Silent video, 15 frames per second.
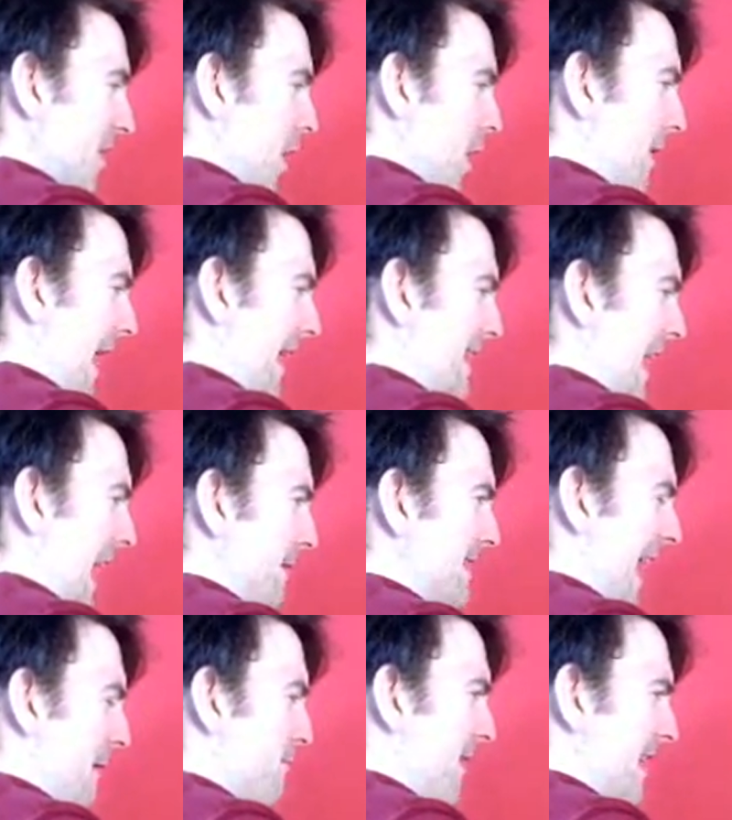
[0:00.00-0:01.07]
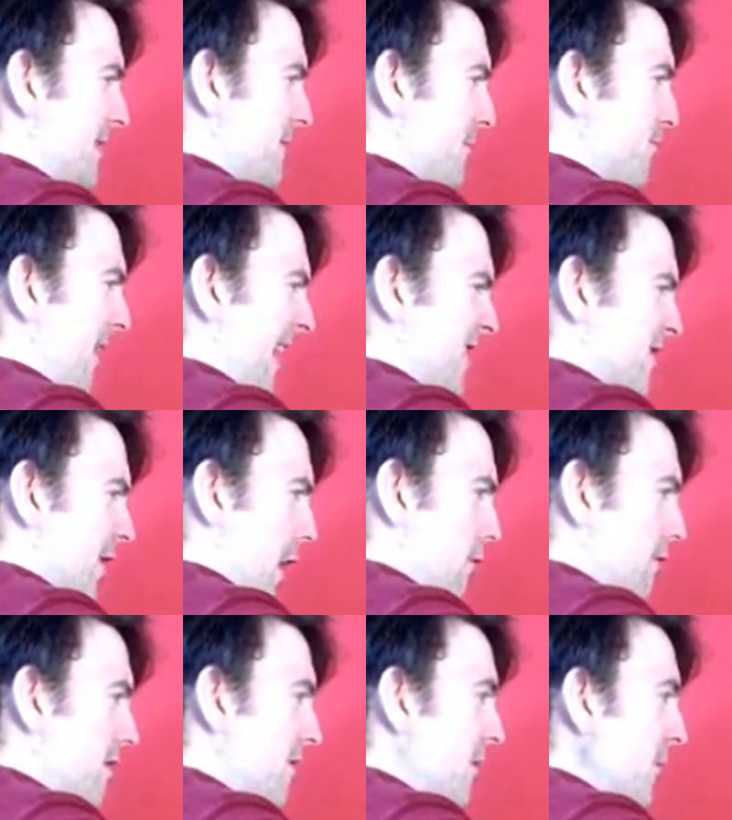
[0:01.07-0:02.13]
Alright, calm down, Brendan from
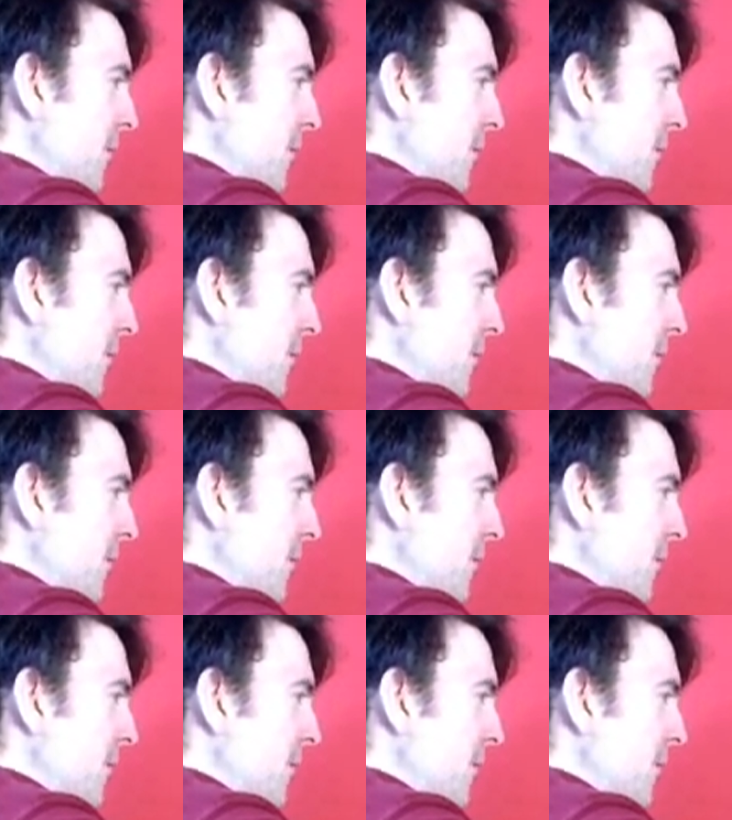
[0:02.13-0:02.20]
Bristol.